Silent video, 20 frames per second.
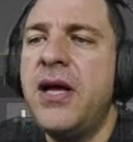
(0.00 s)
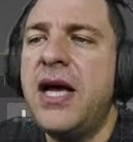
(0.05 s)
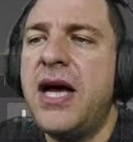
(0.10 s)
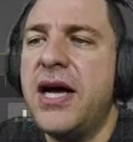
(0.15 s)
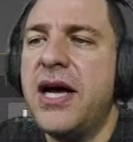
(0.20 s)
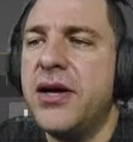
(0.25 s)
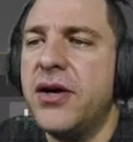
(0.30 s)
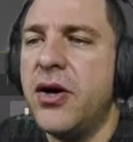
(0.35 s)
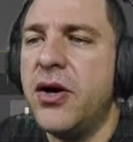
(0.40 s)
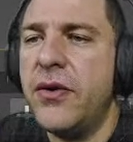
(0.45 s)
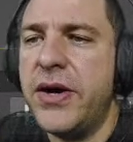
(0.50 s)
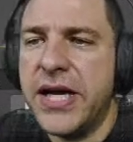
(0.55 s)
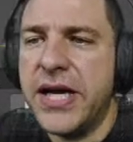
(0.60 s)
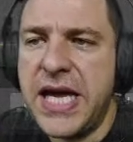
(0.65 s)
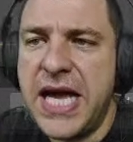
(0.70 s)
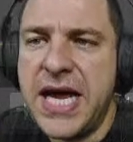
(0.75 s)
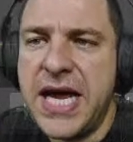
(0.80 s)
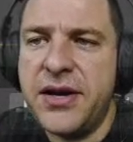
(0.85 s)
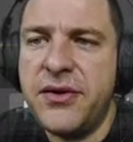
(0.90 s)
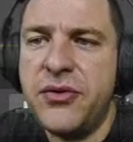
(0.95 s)
I go
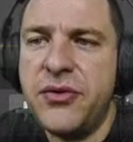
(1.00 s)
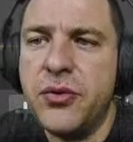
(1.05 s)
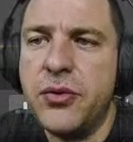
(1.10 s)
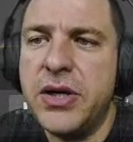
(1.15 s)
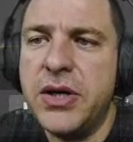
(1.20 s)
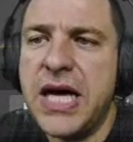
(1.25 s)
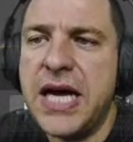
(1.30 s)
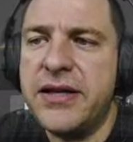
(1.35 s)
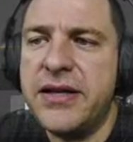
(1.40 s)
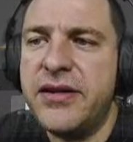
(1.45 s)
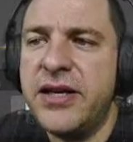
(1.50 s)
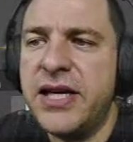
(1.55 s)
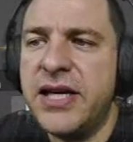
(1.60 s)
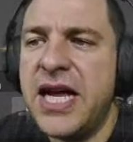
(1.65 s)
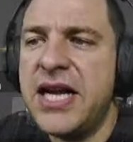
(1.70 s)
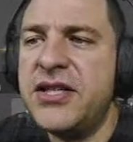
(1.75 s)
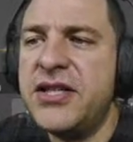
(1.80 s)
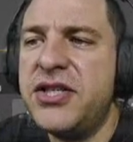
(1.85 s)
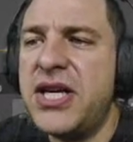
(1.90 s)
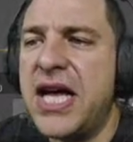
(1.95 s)
again to lighting
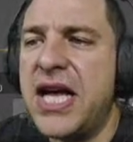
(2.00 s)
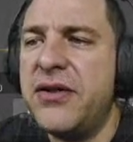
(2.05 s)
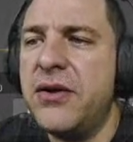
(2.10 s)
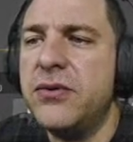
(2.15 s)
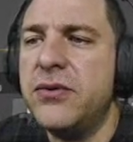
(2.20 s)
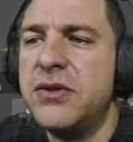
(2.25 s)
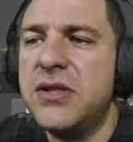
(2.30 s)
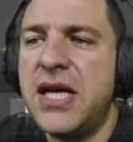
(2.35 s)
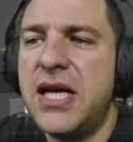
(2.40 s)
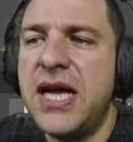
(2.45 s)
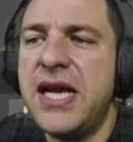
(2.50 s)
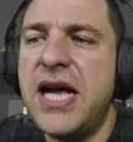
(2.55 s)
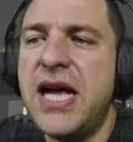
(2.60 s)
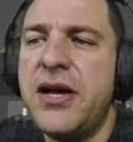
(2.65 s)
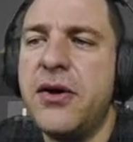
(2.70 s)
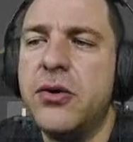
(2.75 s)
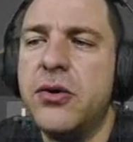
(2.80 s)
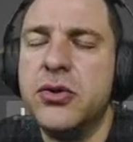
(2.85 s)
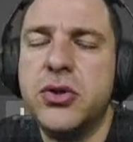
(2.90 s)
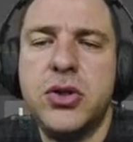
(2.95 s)
and shadows, and I
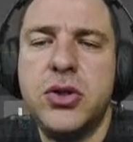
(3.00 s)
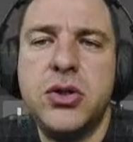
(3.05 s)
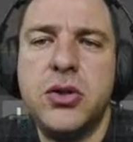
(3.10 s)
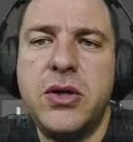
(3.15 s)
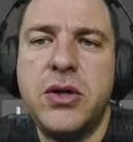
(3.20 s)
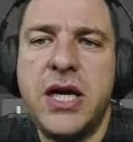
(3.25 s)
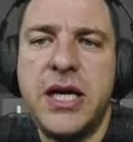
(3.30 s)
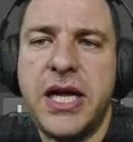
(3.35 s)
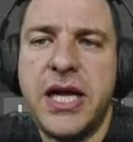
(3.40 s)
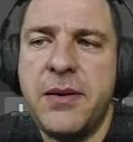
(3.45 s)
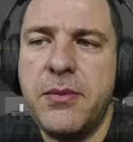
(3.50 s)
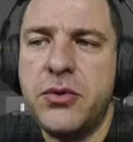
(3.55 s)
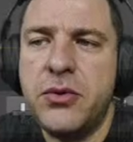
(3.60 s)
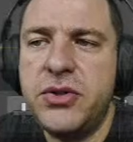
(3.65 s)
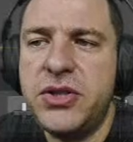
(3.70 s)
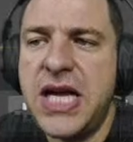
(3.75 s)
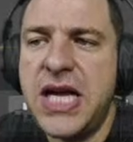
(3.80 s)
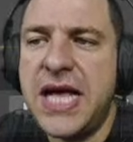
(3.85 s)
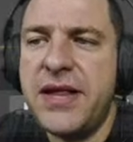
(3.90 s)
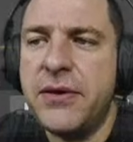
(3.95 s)
also enable
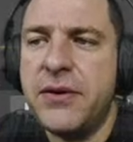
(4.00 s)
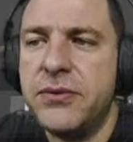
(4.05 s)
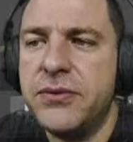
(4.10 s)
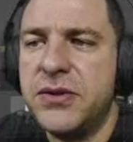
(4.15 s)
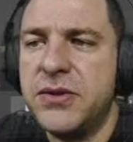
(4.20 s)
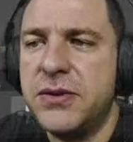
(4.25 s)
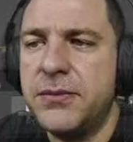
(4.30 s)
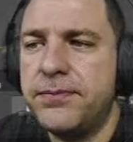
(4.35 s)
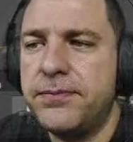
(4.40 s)
shadows,